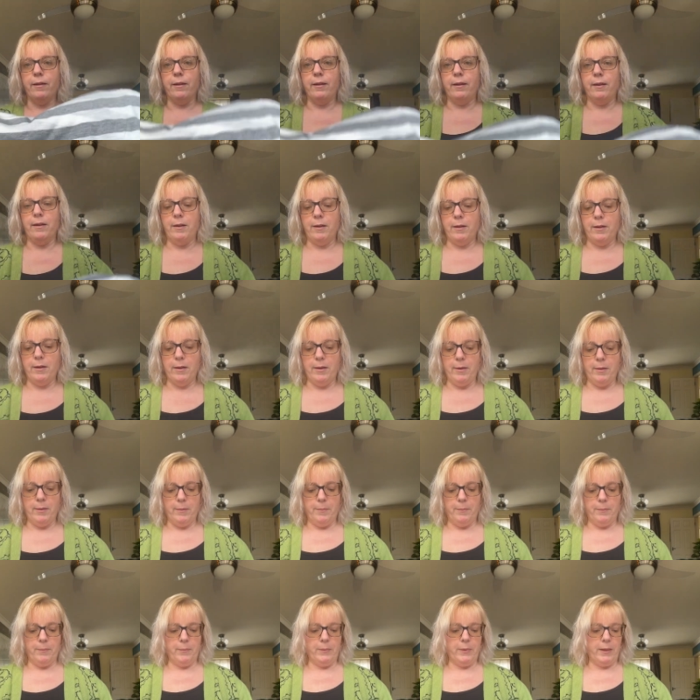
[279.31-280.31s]

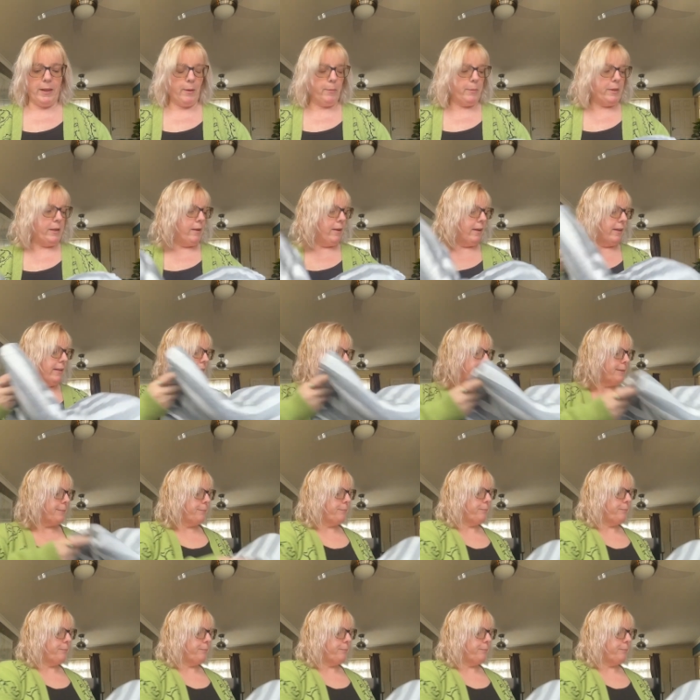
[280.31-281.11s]
but that'll be nice.